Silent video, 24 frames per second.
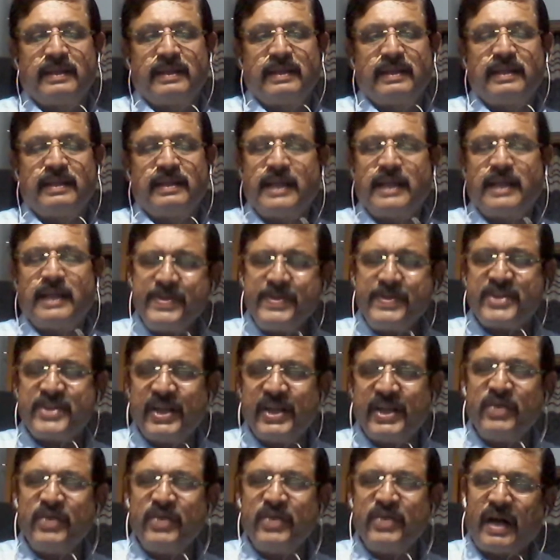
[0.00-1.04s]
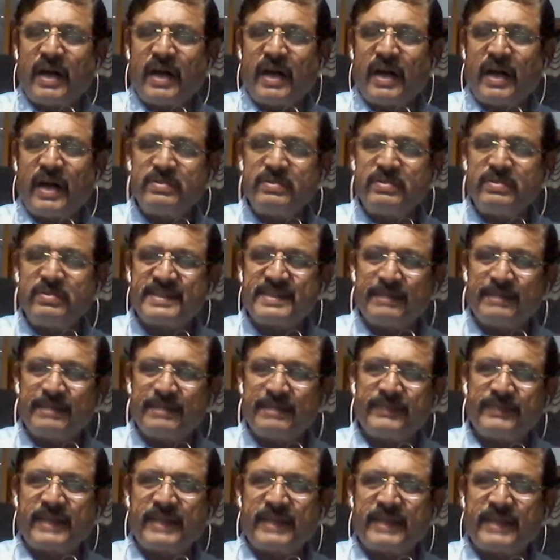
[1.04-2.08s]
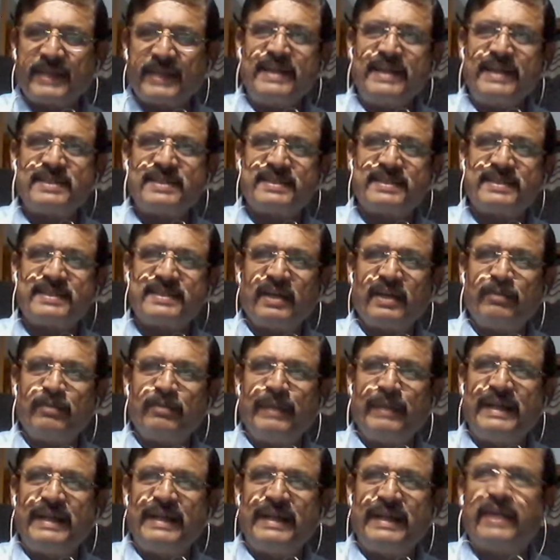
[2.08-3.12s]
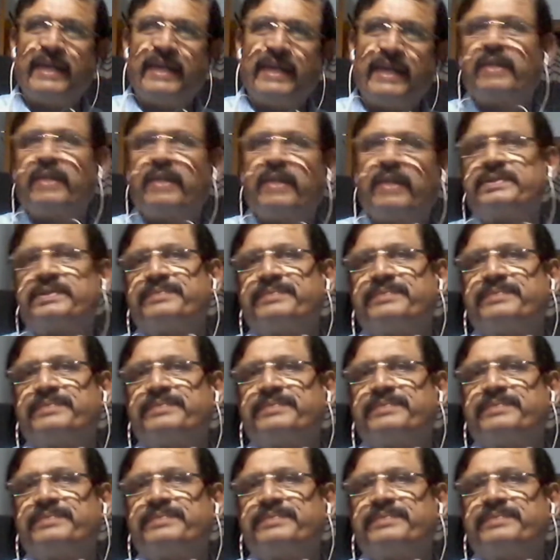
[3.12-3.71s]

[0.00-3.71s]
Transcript: Let me tell you how some of the rights have been developed.